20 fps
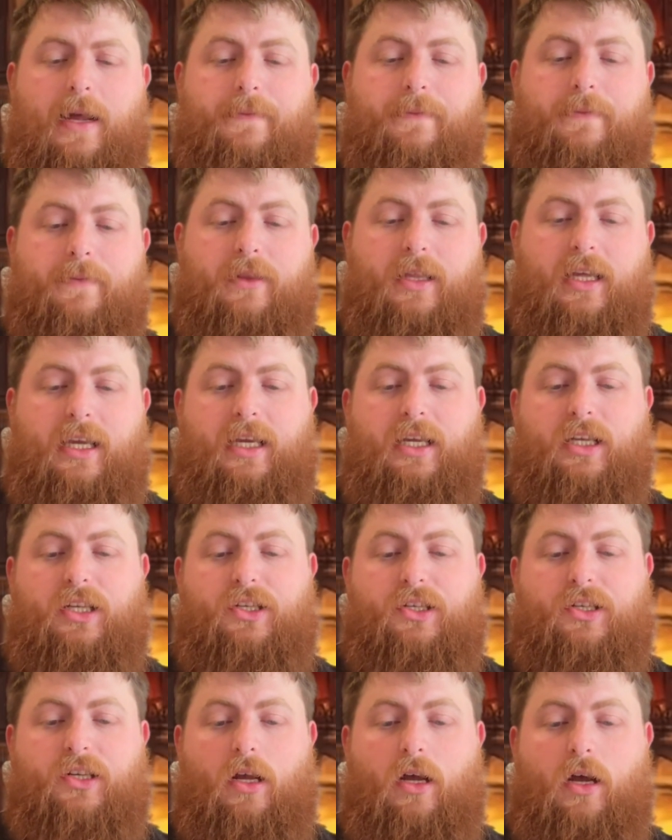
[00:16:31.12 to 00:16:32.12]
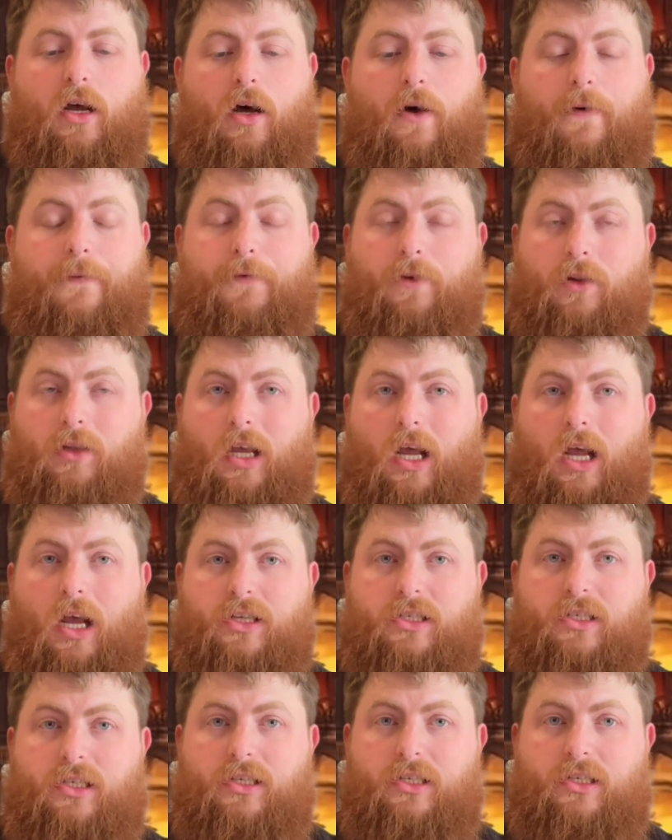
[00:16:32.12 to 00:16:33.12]
These are full
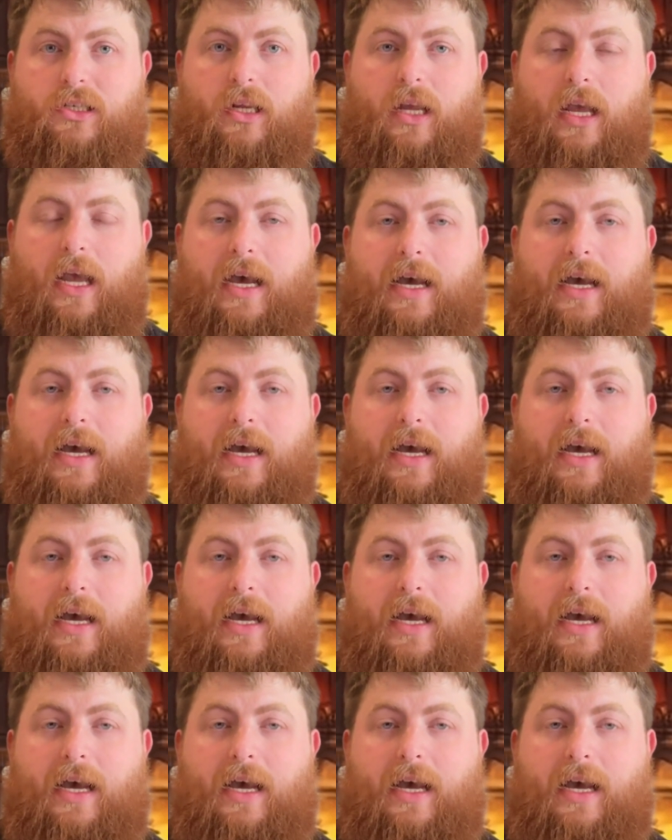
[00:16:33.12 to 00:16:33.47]
casters.